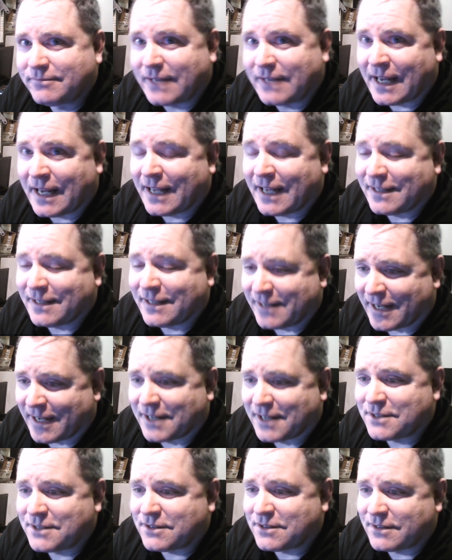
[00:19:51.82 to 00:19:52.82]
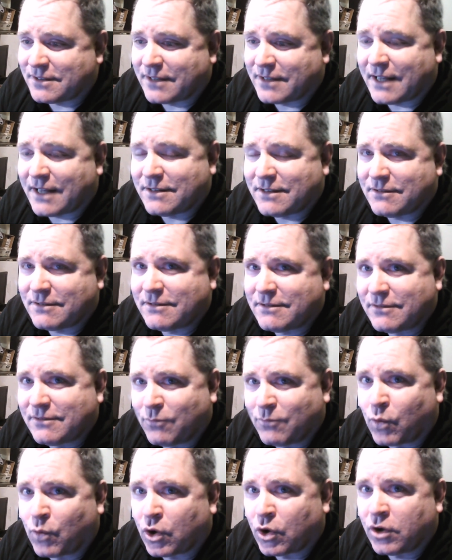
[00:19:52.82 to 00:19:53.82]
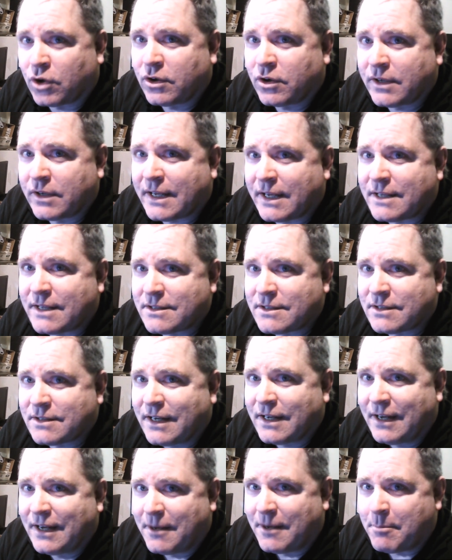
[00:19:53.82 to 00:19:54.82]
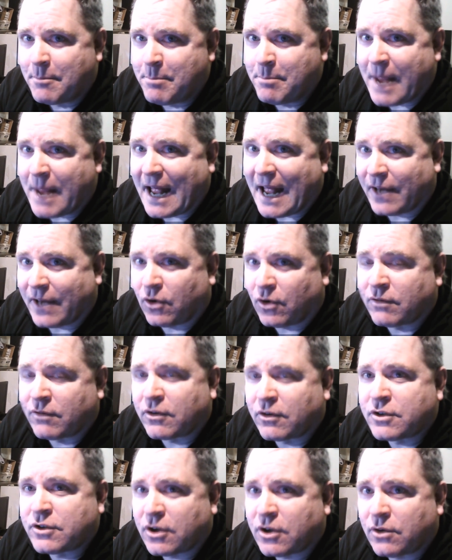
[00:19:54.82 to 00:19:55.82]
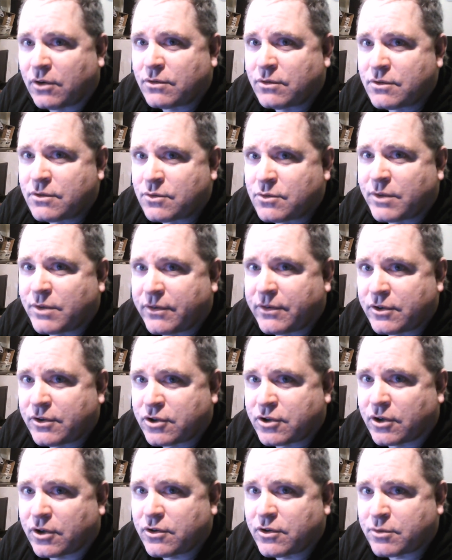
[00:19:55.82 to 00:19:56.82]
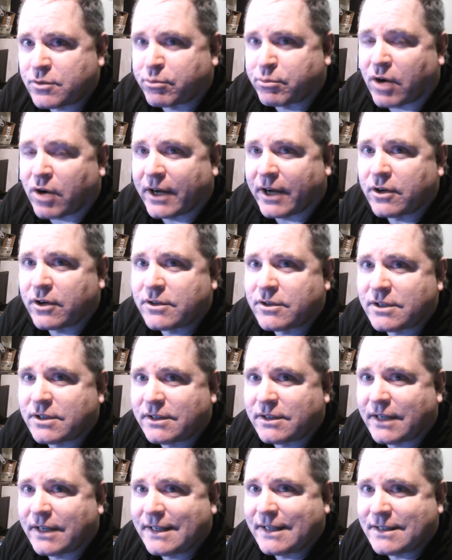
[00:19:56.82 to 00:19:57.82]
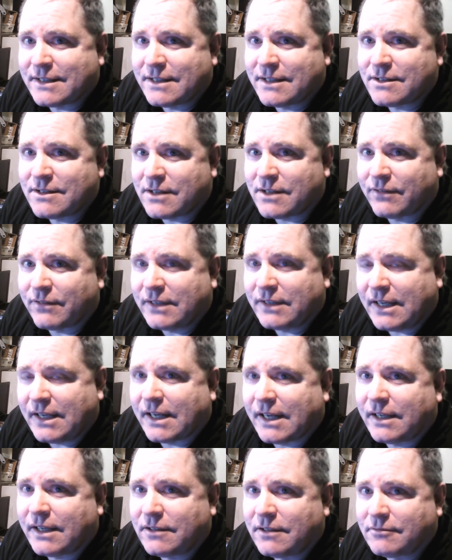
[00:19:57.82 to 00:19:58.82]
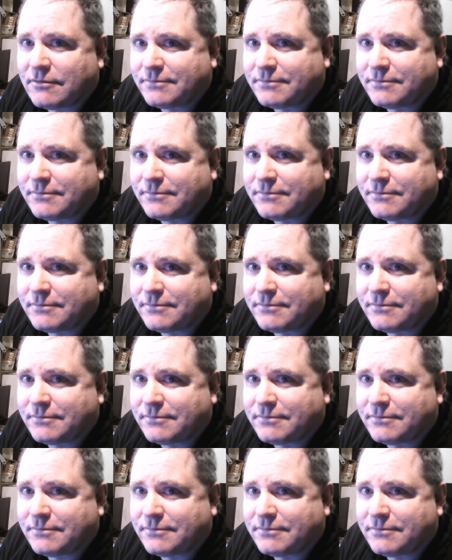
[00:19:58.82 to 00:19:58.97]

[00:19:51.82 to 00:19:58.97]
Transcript: and yes, that word has bad overtones with the church prior to 1978.